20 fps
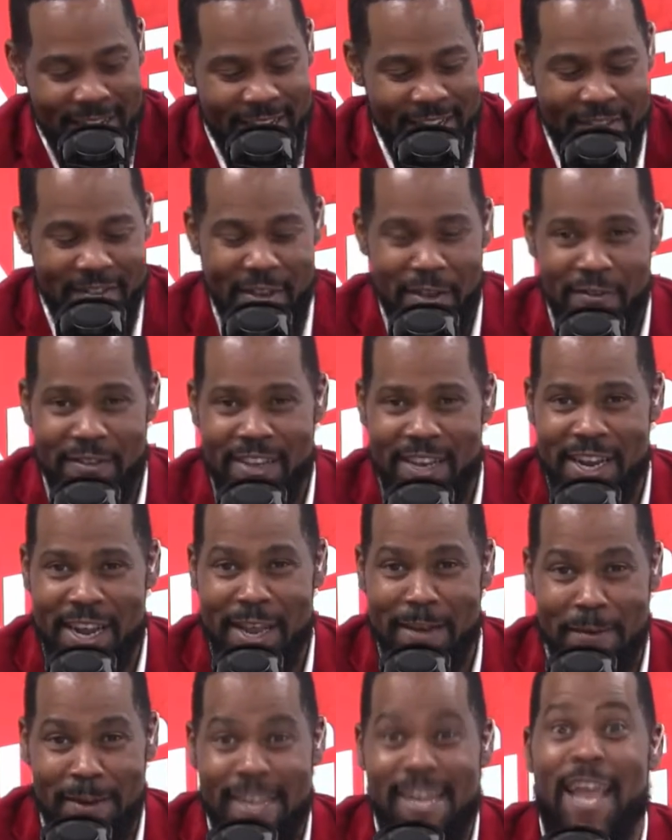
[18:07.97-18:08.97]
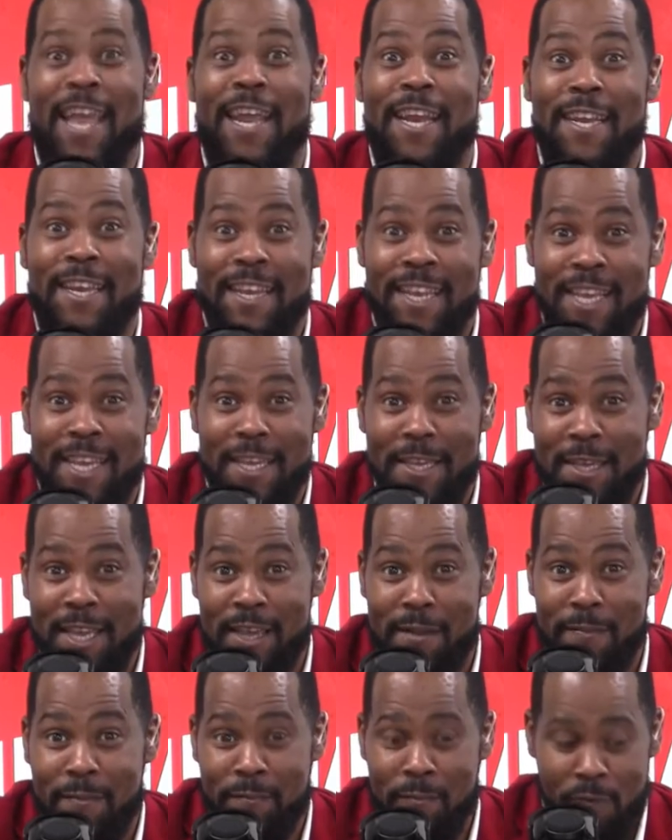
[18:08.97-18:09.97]
Associate AD
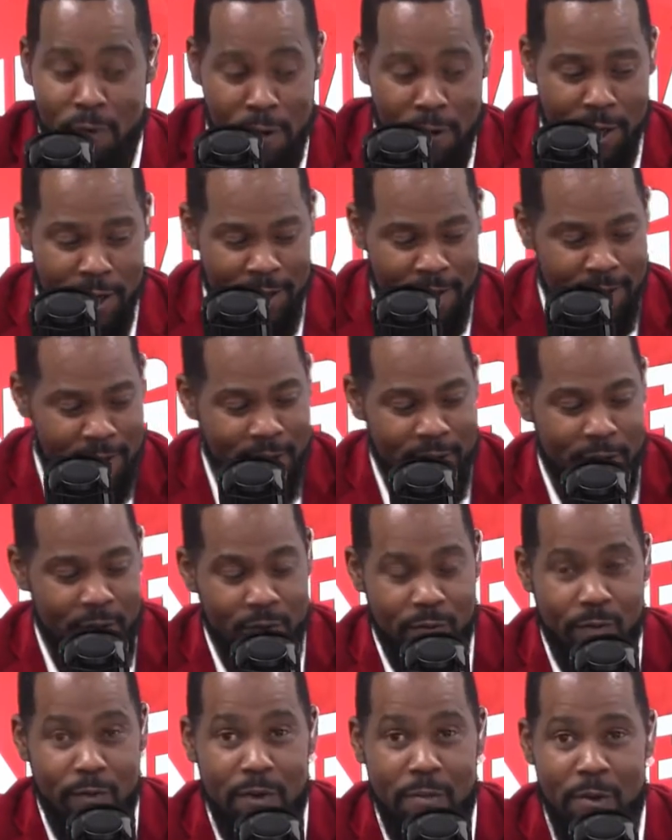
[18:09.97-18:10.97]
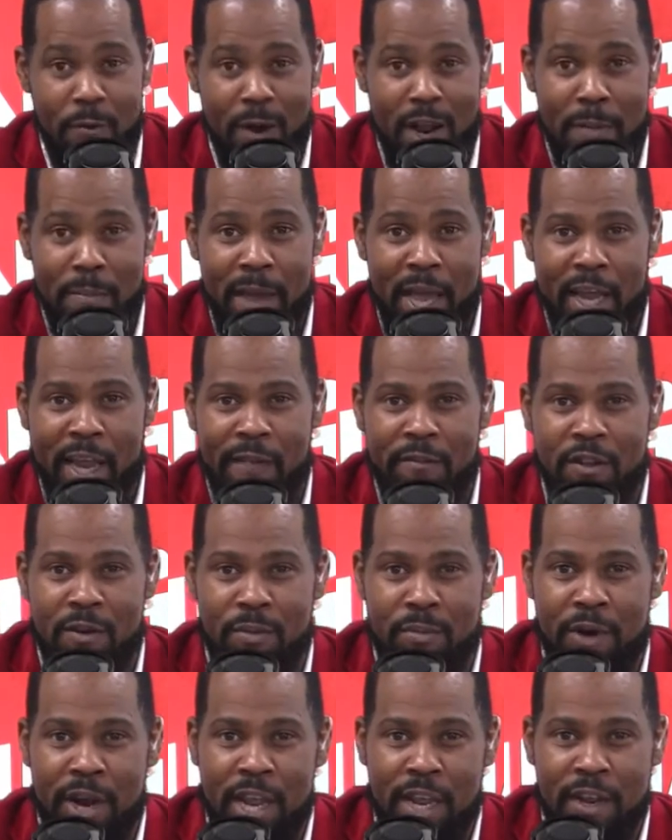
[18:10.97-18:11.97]
Keith Ford. We'll be right back after the
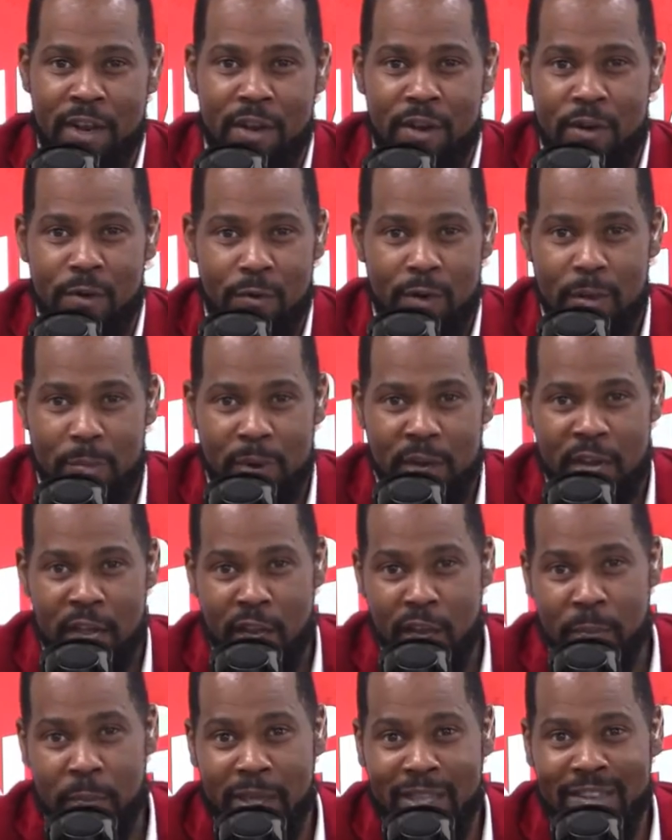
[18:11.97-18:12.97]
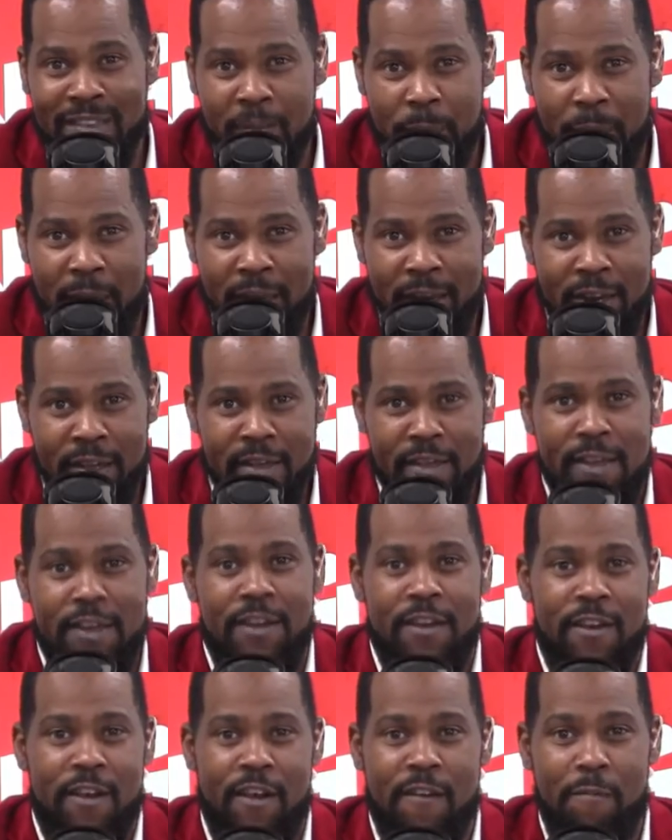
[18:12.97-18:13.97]
break with Penelope Zepeda
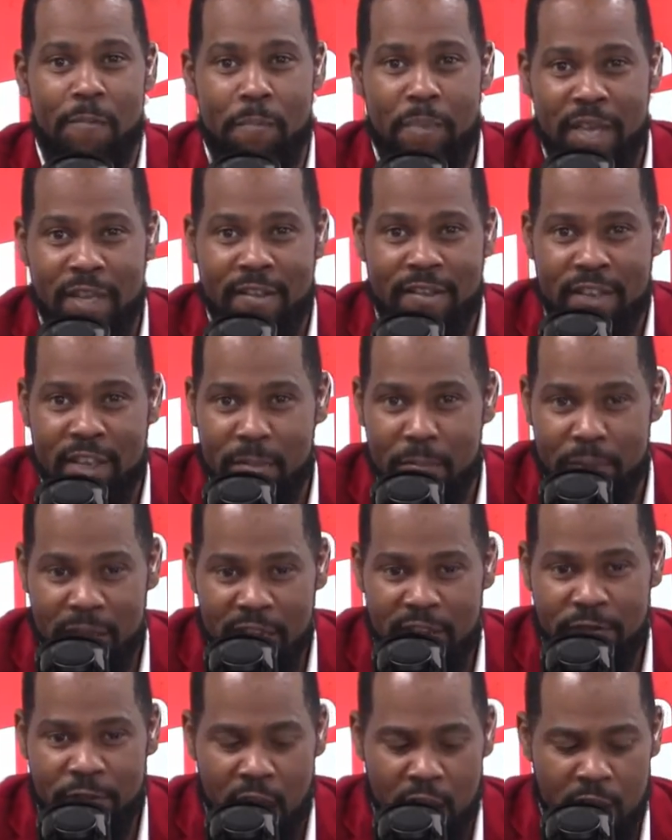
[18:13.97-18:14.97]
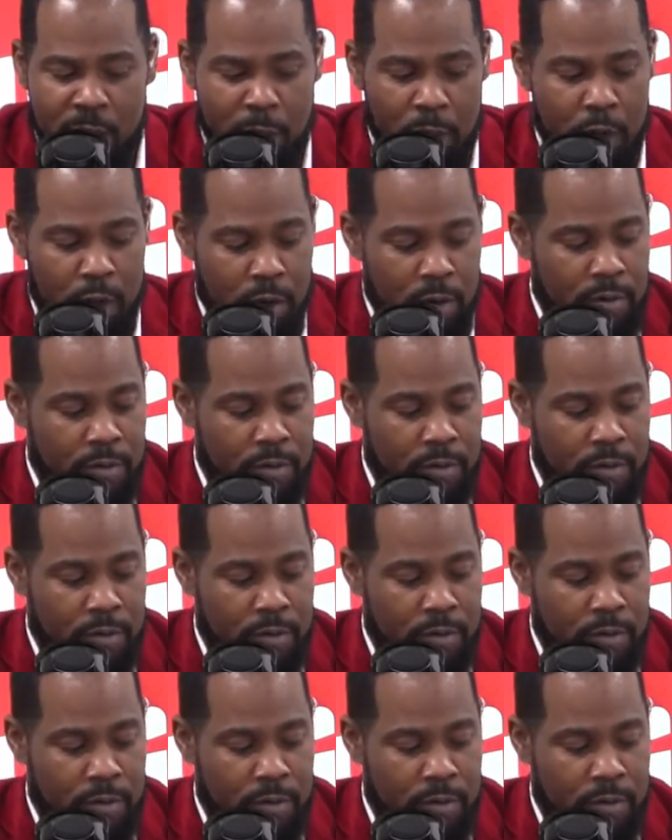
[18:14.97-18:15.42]
of BC Beach Volleyball.